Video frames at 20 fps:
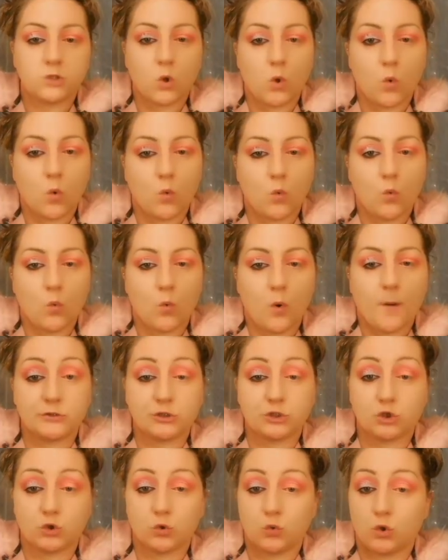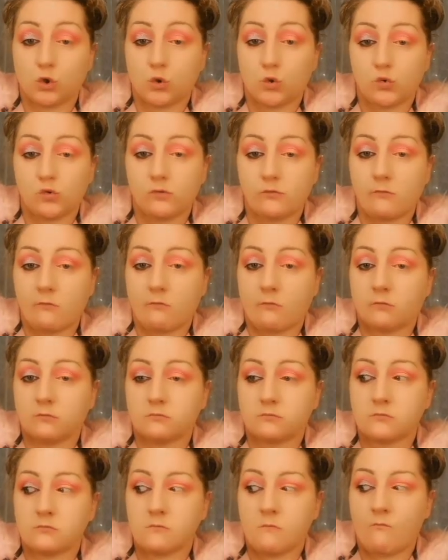So I'll show you
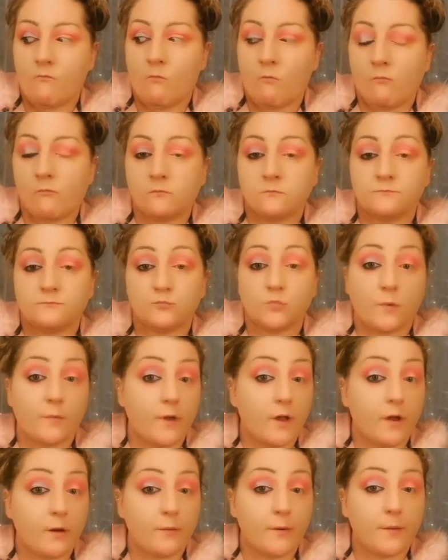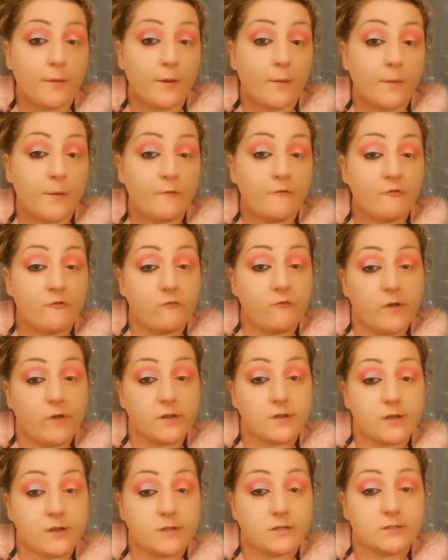what my hubby made me for
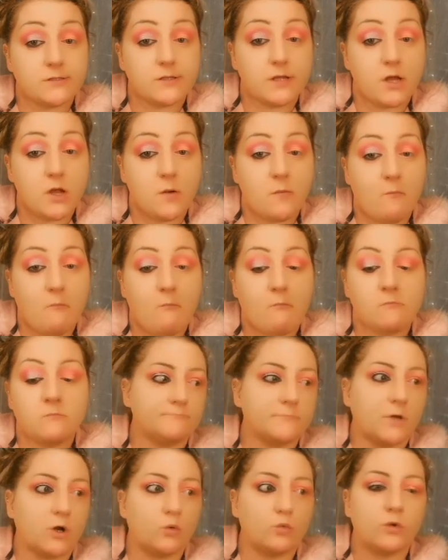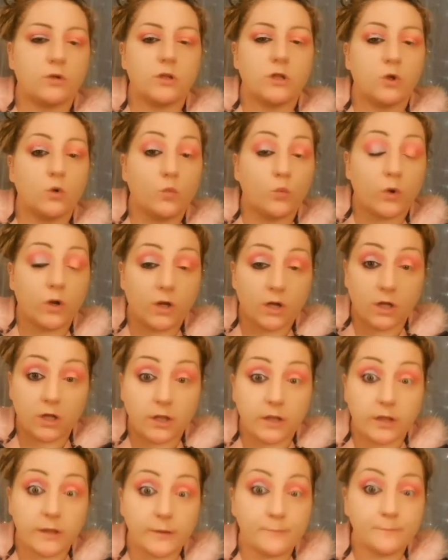Valentine's Day. A really quick
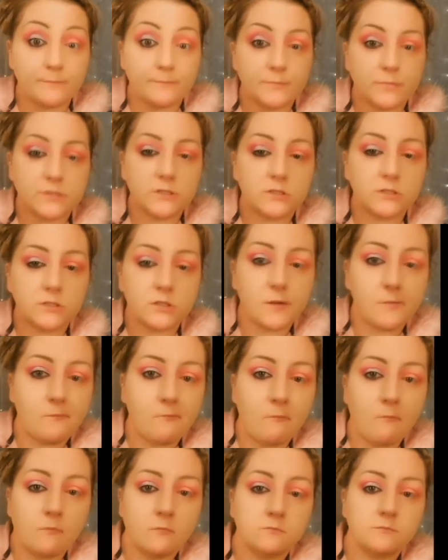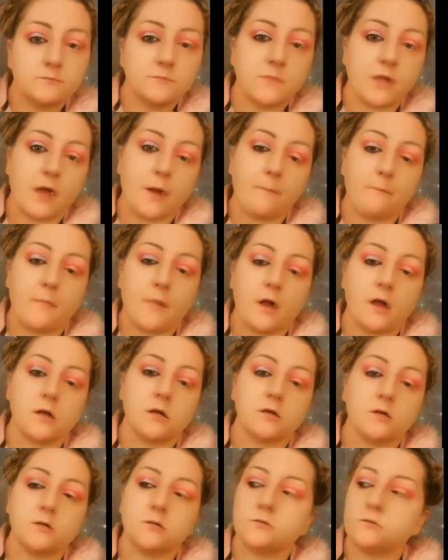glimpse at
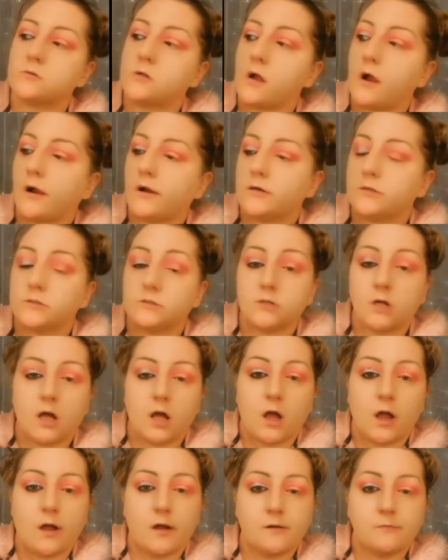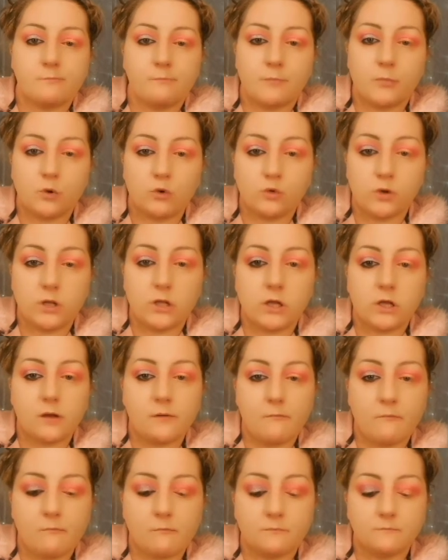my
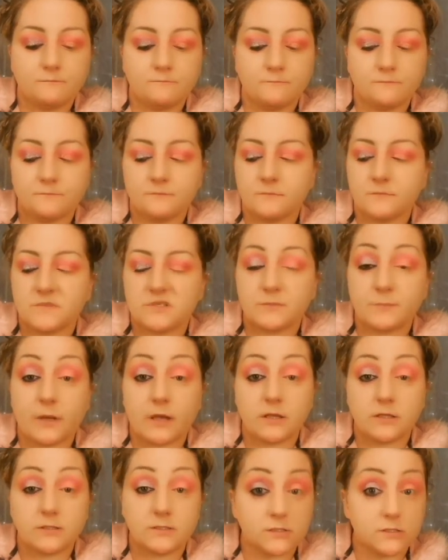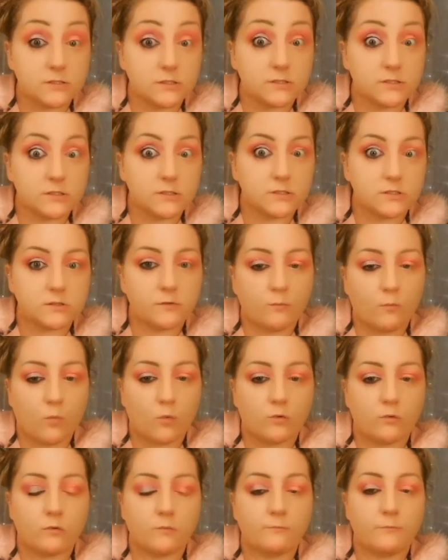beauty spaces,
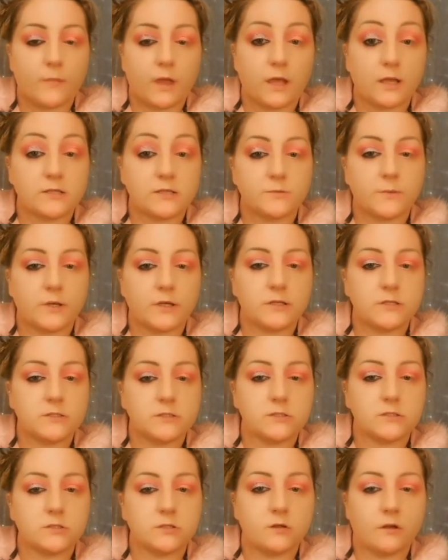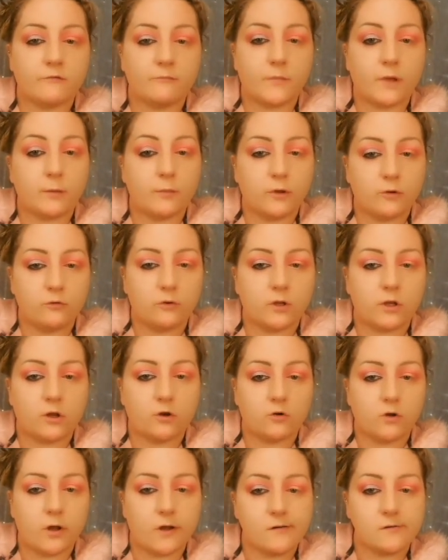or a space of my beauty
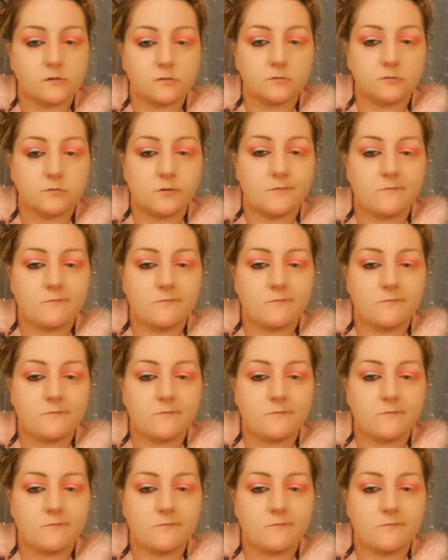area.